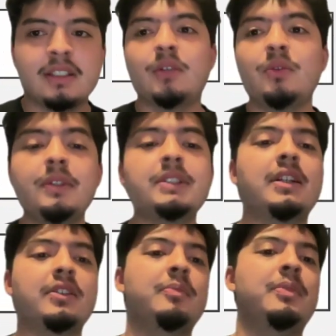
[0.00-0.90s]
Now, who is
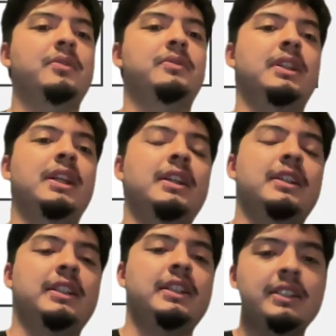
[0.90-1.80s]
Al Capone?
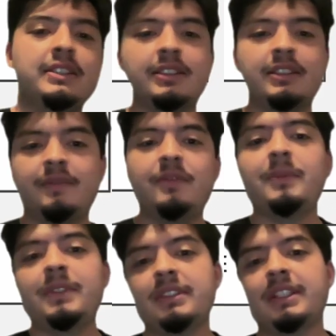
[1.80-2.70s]
He is an
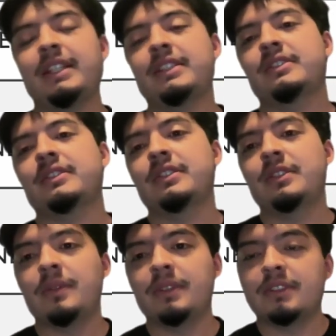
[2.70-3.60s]
infamous gangster
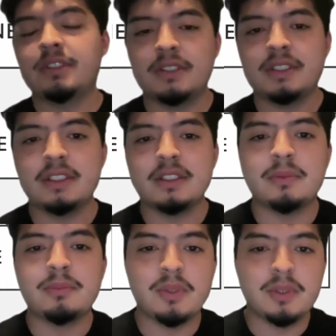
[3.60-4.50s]
during
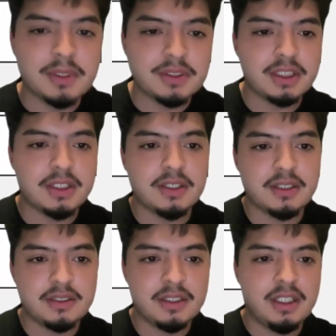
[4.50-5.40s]
the Prohibition
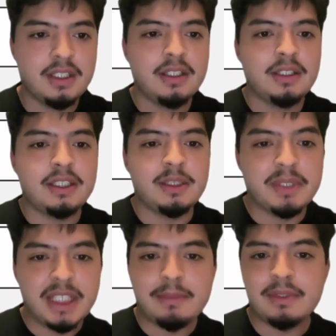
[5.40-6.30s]
era. He
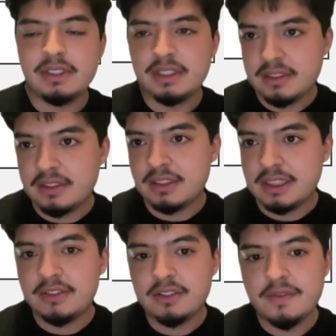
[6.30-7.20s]
became the
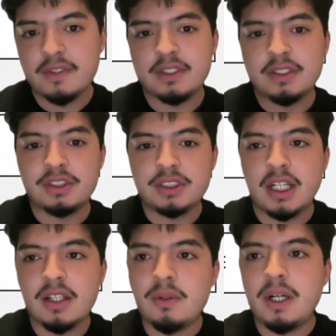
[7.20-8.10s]
leader of the
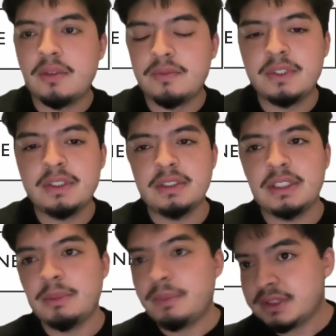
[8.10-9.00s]
Chicago outfit.
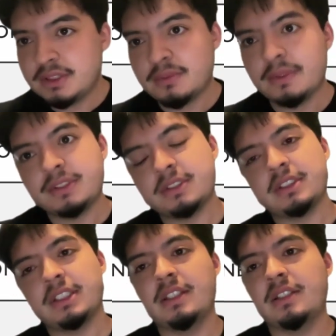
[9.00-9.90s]
He wasn't
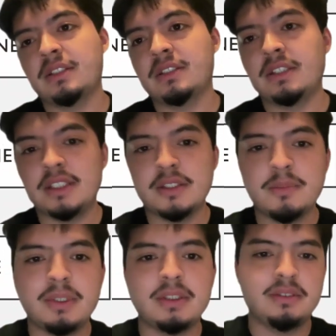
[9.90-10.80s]
originally the leader,
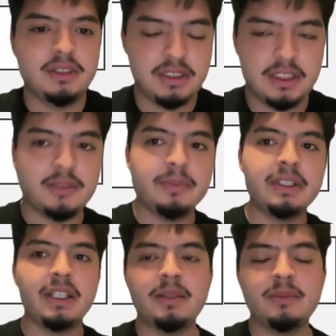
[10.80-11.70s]
but he later
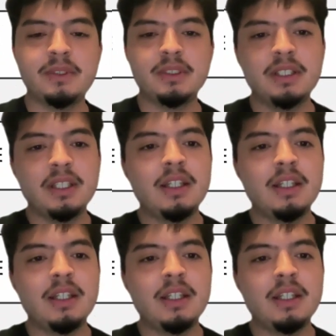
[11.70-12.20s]
became one.